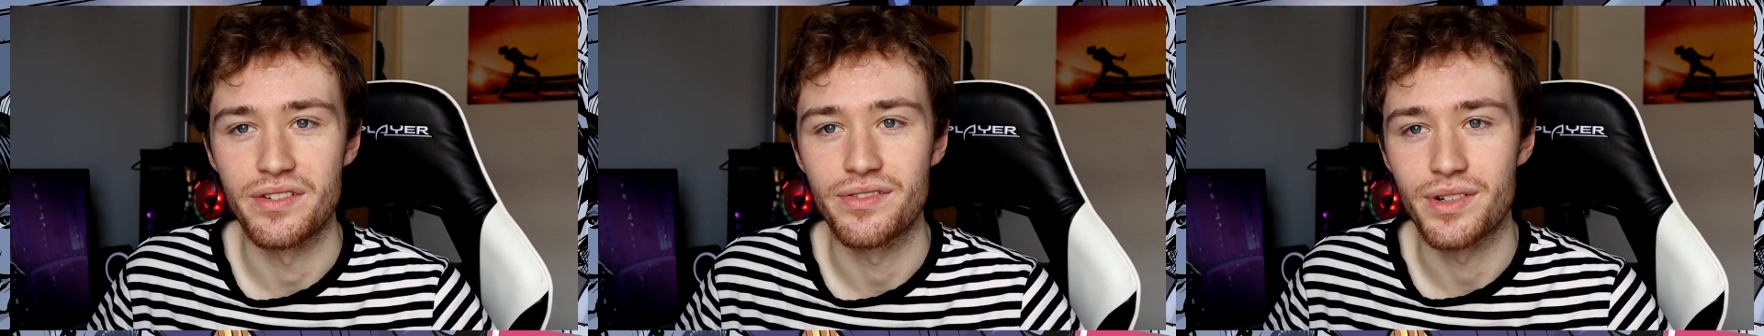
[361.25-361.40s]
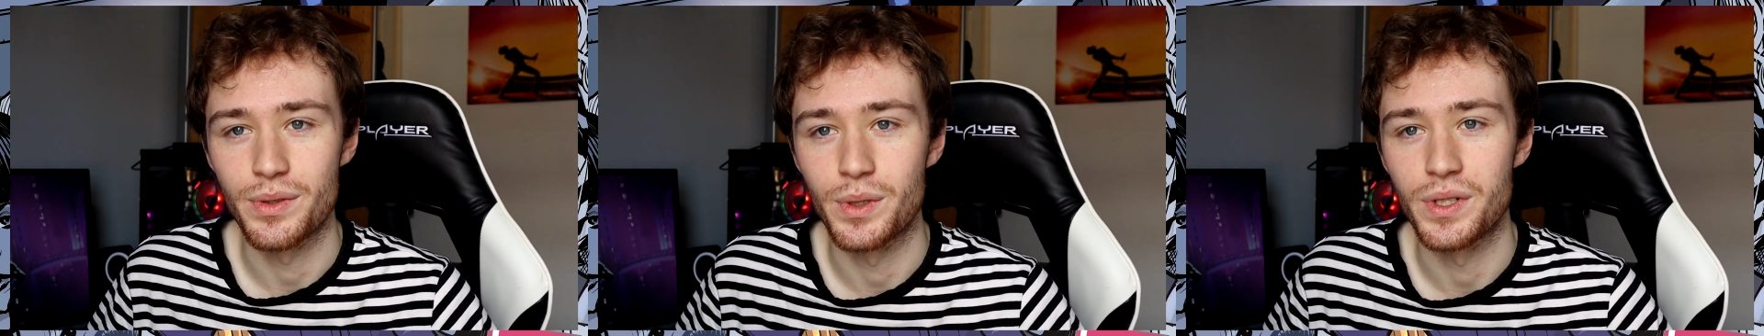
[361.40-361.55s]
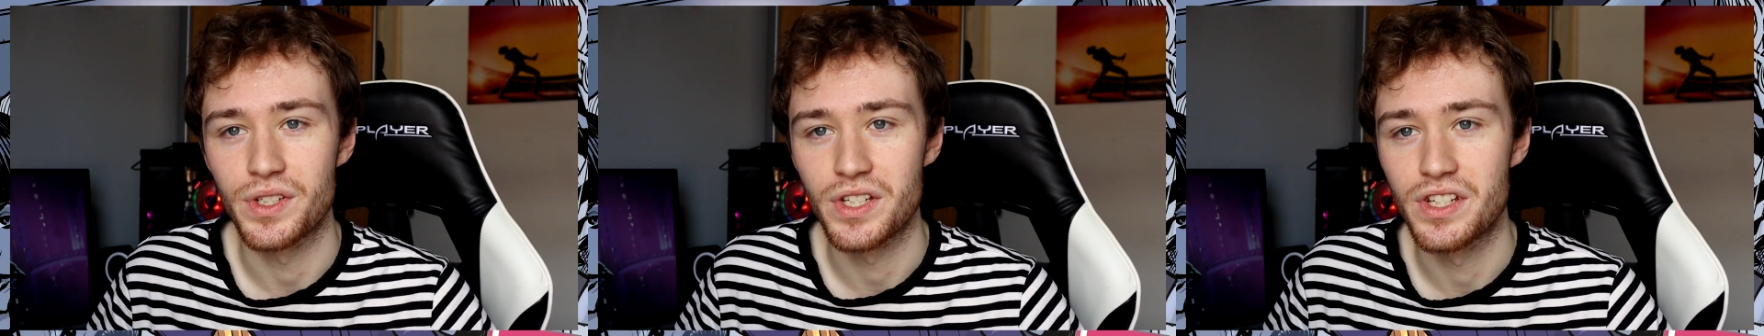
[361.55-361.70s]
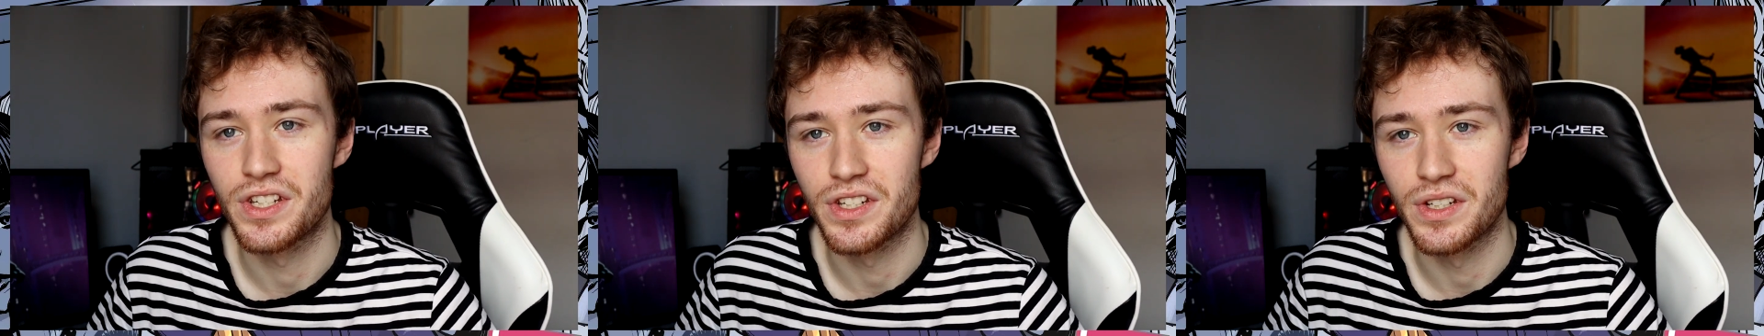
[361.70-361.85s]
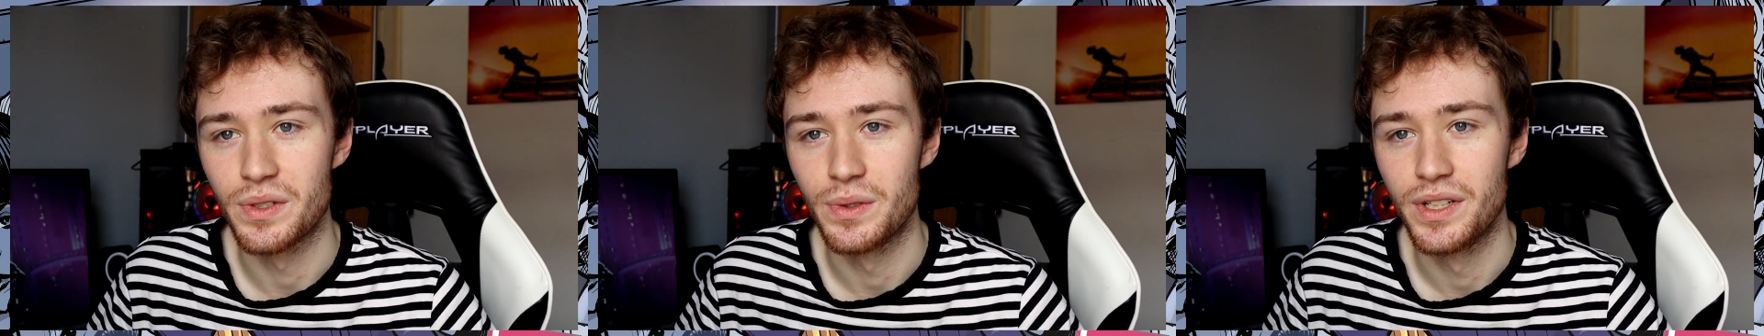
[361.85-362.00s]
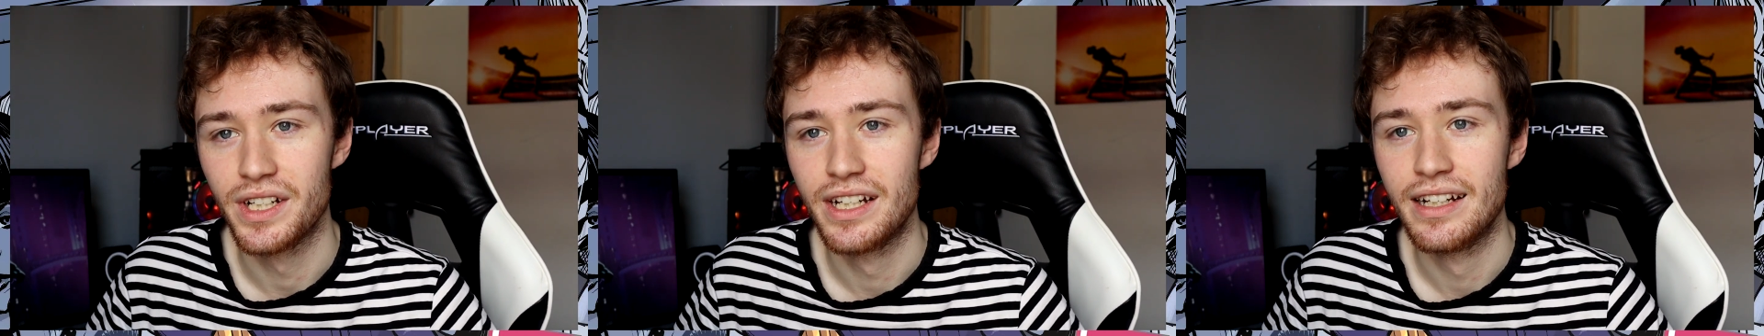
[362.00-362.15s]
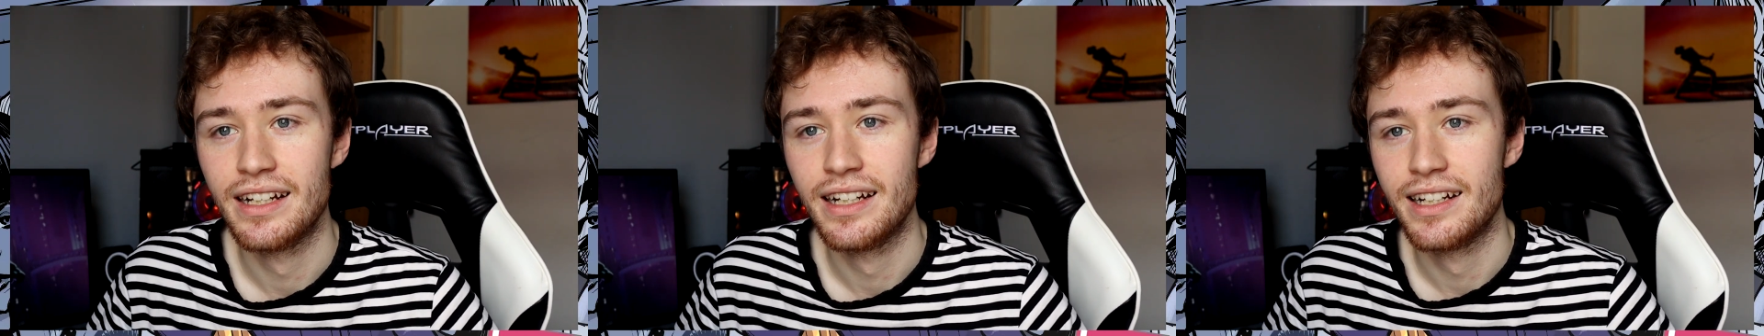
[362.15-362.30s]
if I wanted to.
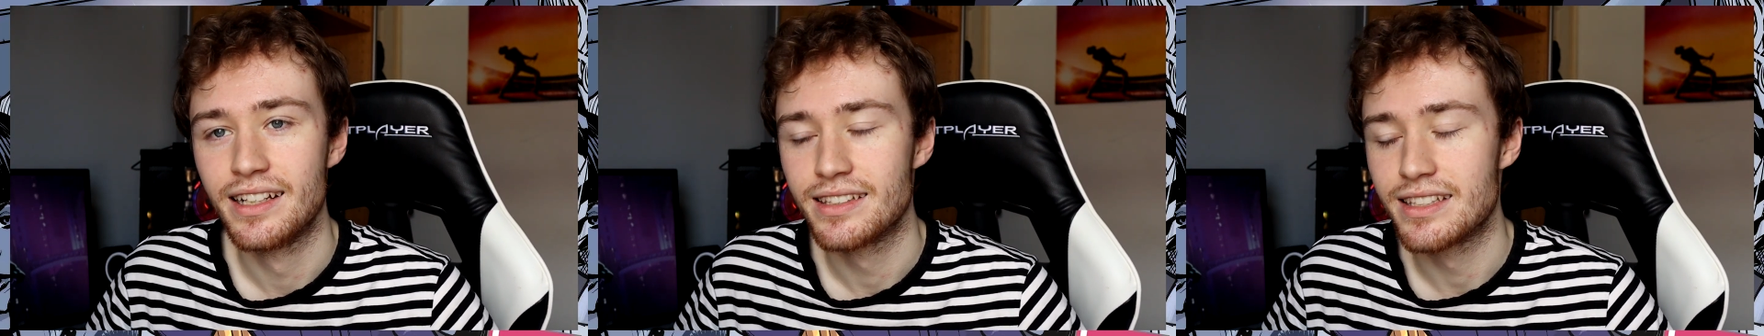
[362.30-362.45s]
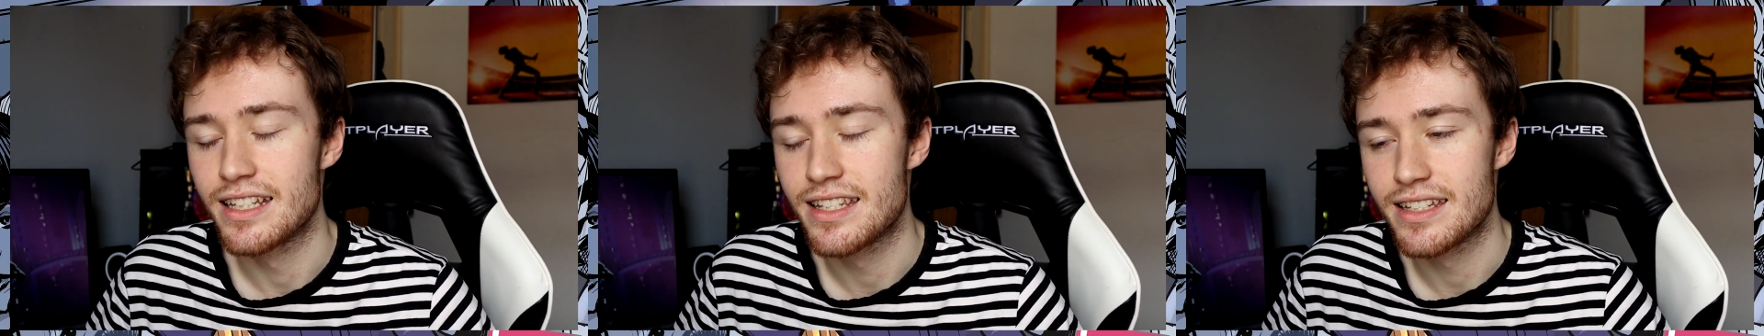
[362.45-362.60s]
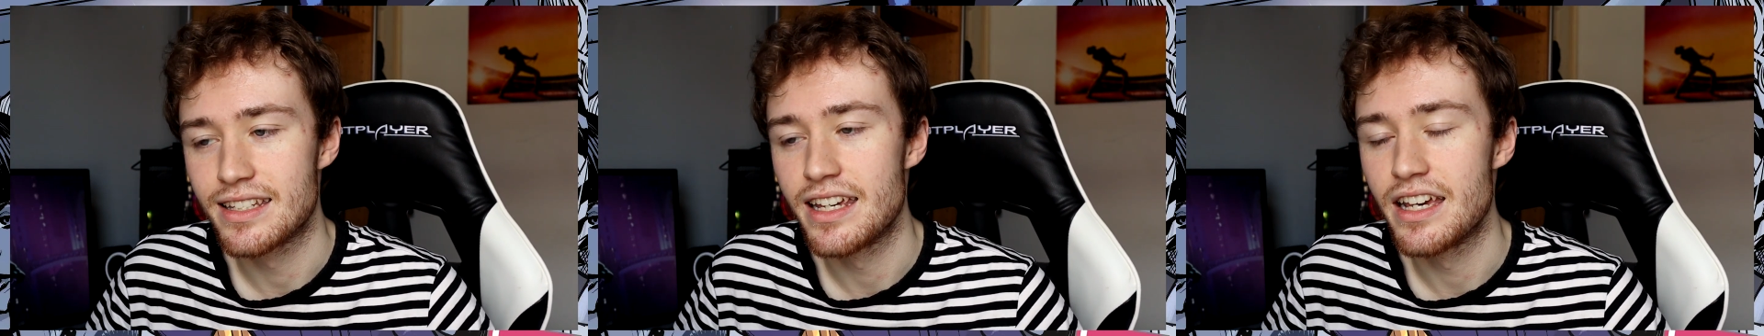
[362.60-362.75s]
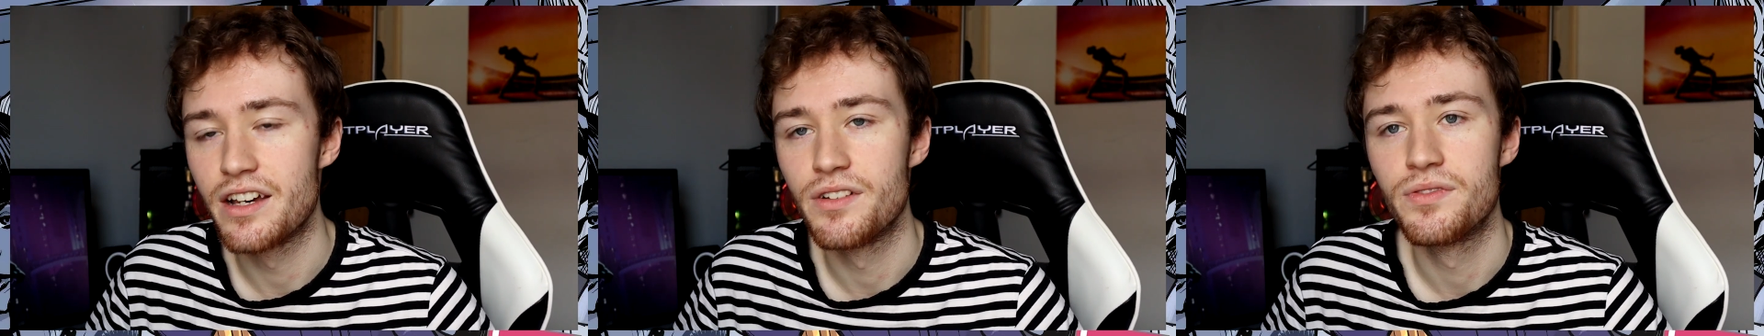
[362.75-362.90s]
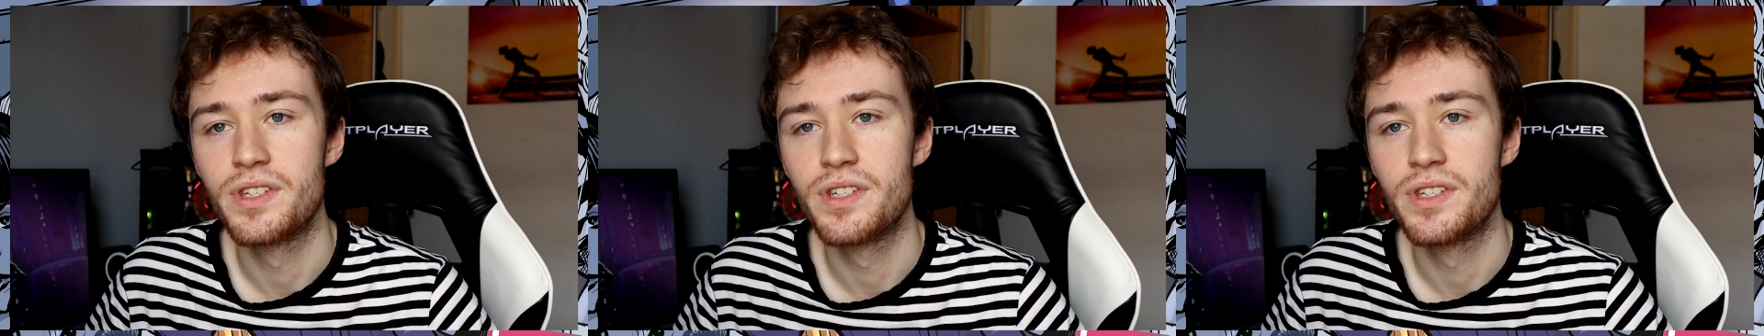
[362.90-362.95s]
The state